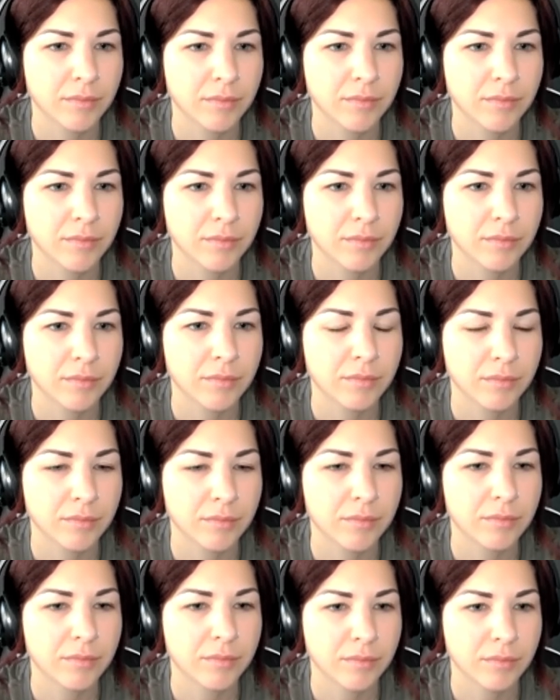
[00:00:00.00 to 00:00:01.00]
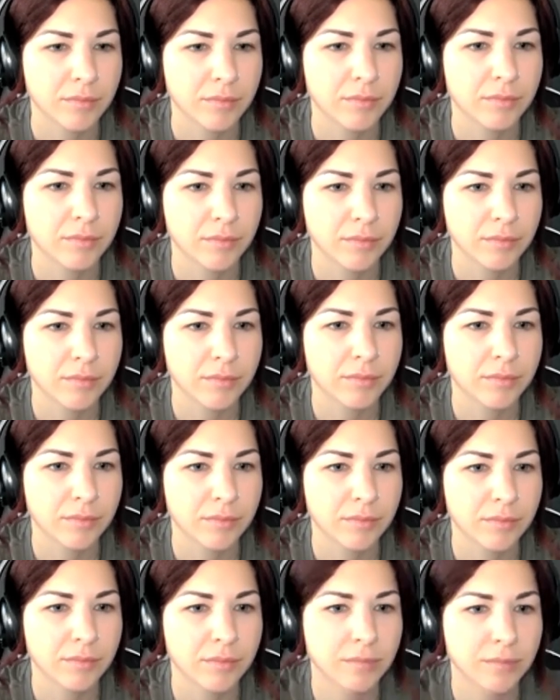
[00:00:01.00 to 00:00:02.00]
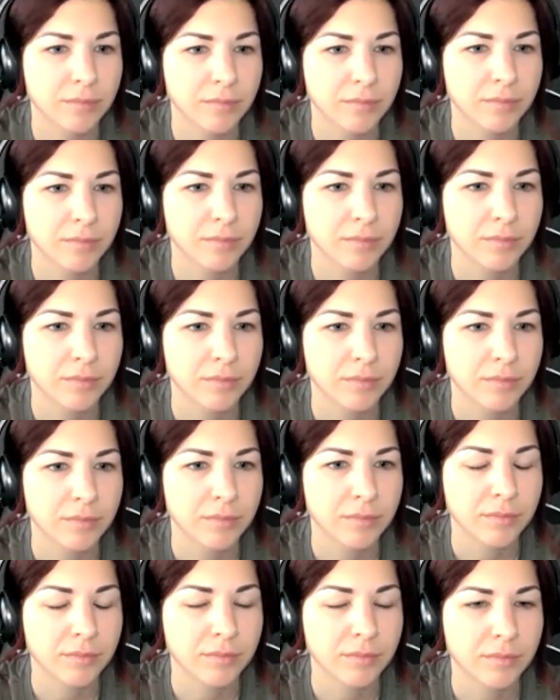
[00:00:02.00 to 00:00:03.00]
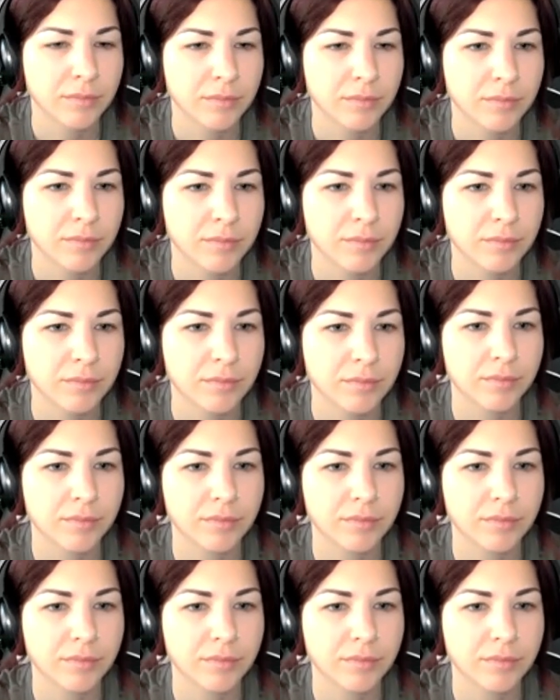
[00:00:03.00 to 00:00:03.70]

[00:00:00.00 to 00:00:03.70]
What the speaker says: This person isn't speaking.